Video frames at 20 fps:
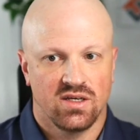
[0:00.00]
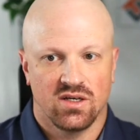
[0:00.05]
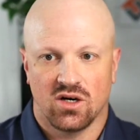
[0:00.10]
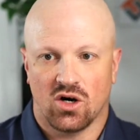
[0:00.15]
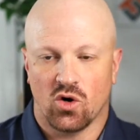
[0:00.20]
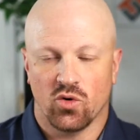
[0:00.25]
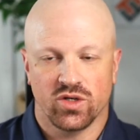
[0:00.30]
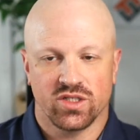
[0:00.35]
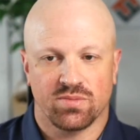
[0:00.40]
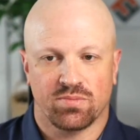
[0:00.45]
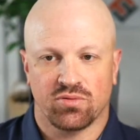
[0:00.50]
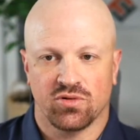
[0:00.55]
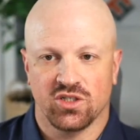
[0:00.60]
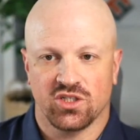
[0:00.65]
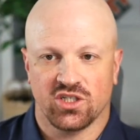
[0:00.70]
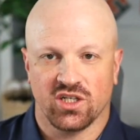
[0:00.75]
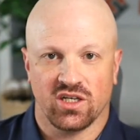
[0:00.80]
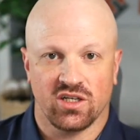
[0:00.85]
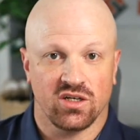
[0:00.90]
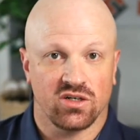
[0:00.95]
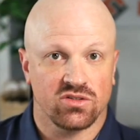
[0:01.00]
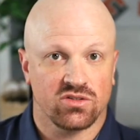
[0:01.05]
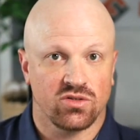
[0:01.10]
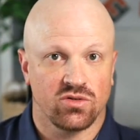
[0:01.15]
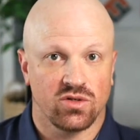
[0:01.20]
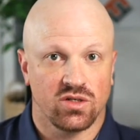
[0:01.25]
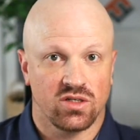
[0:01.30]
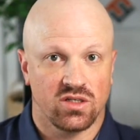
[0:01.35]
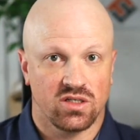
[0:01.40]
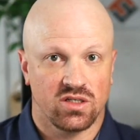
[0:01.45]
always appreciate y'all
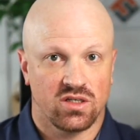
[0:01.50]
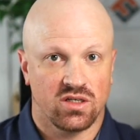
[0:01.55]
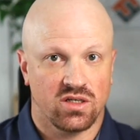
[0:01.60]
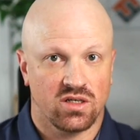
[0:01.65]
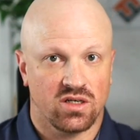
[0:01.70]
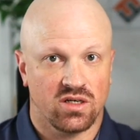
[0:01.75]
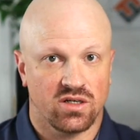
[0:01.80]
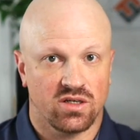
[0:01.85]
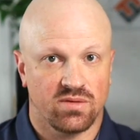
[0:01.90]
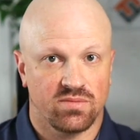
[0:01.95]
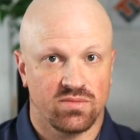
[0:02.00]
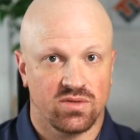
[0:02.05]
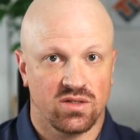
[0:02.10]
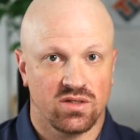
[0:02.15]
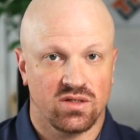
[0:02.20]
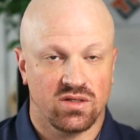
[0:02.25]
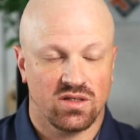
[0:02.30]
tuning in.